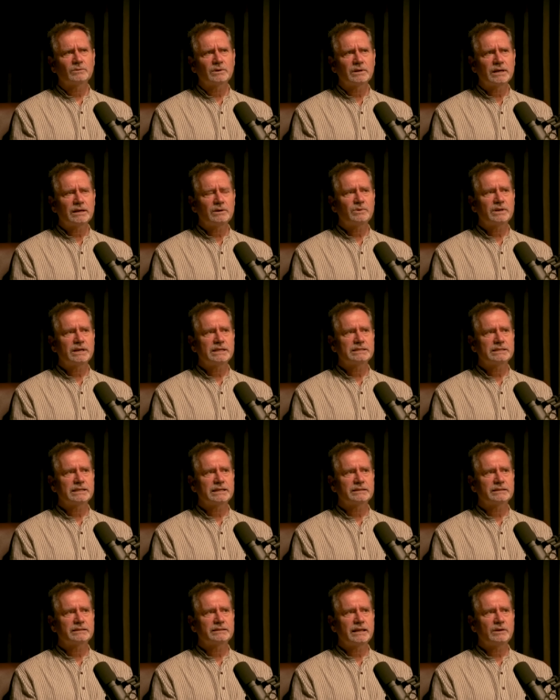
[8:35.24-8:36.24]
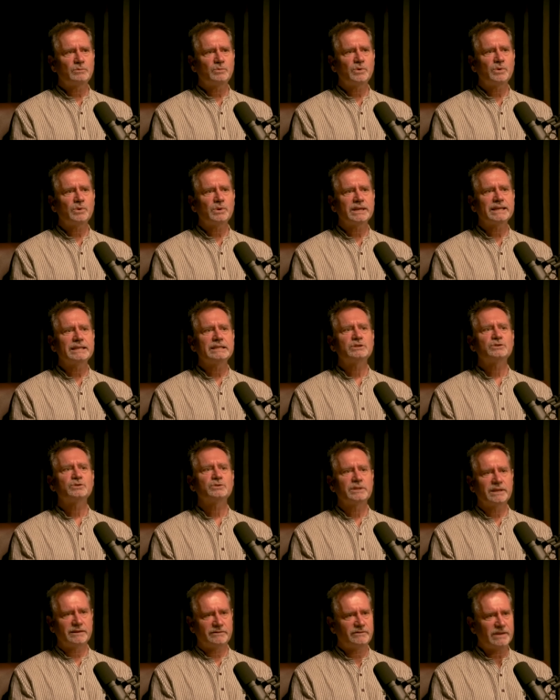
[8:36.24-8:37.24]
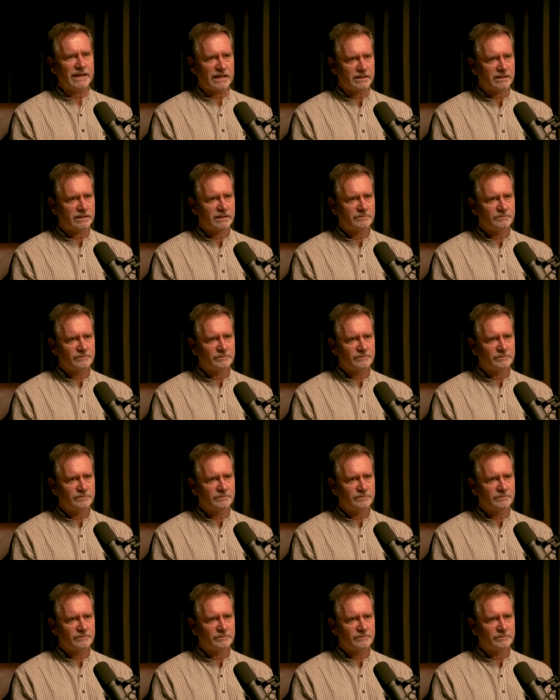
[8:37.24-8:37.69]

would I say it? They were into their faith,